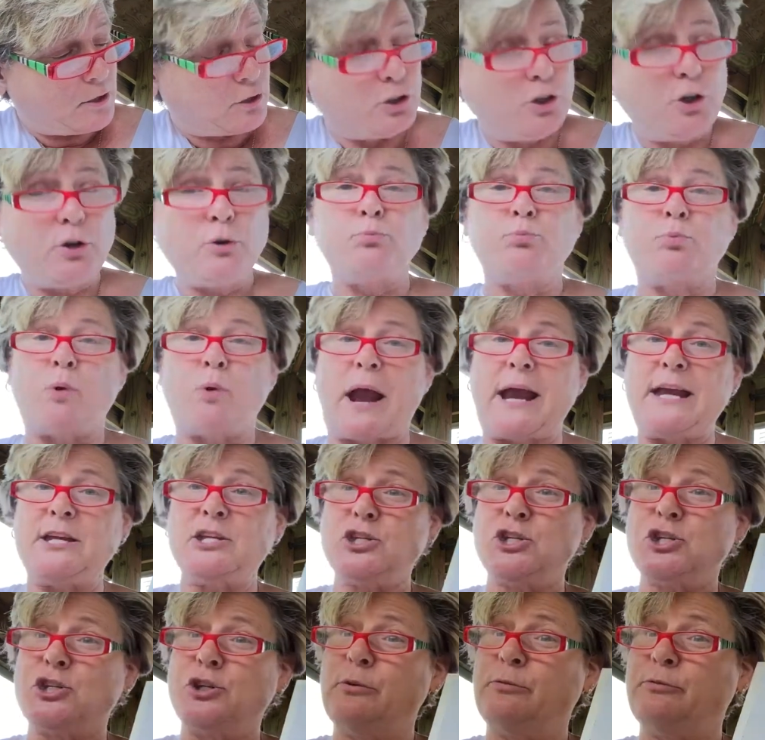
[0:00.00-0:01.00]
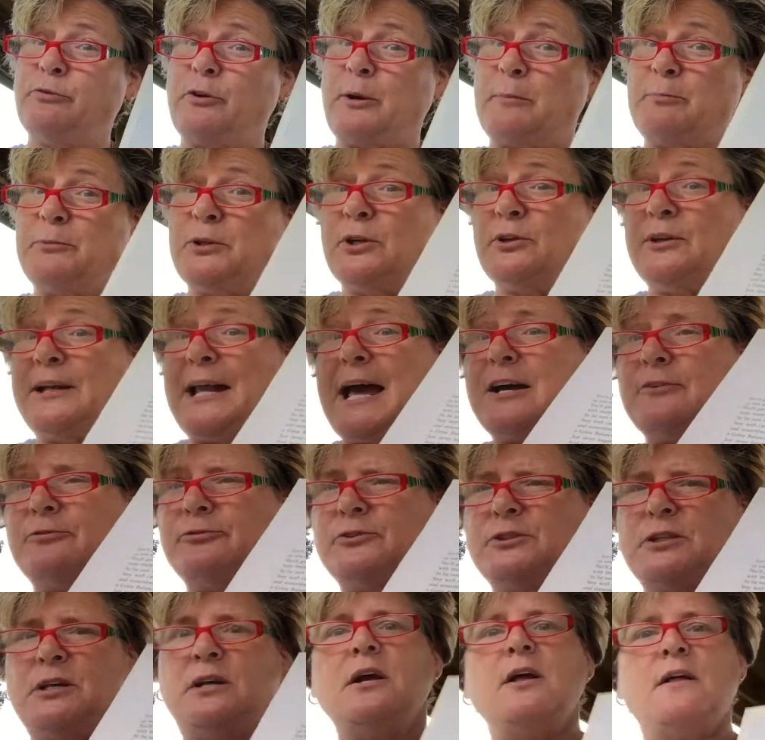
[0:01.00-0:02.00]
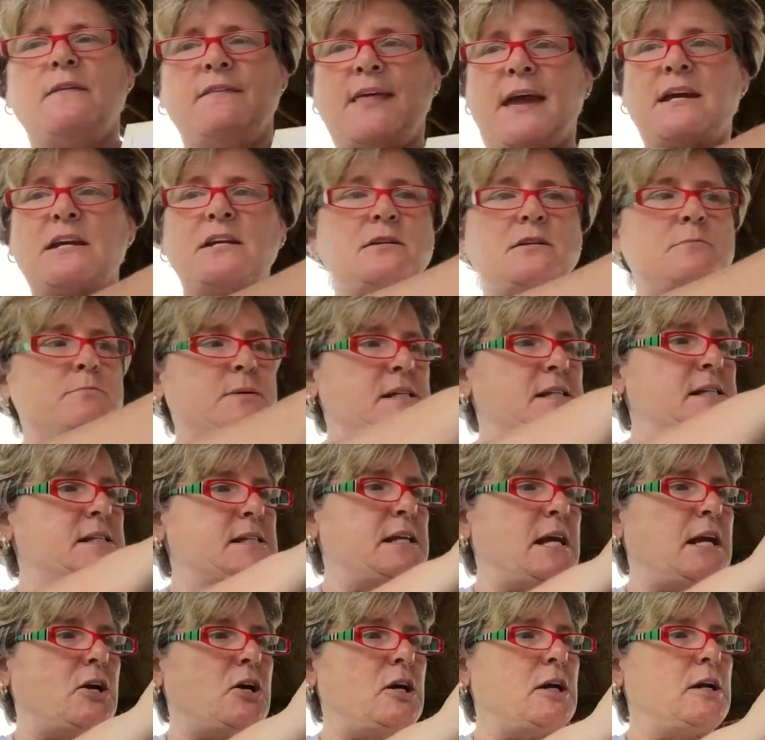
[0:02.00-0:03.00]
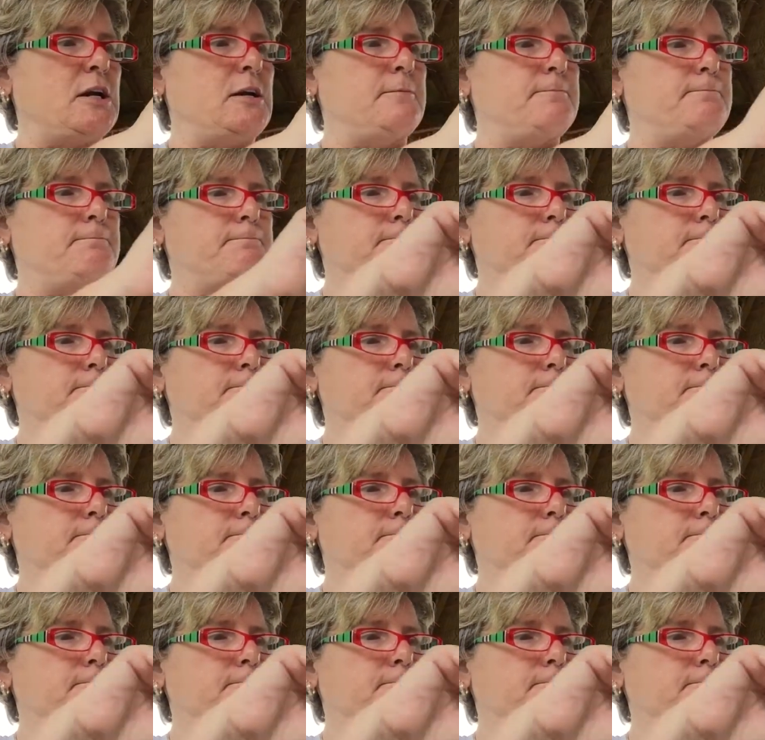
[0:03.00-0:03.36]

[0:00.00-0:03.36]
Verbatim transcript: your right shoe from your left. That can be scary.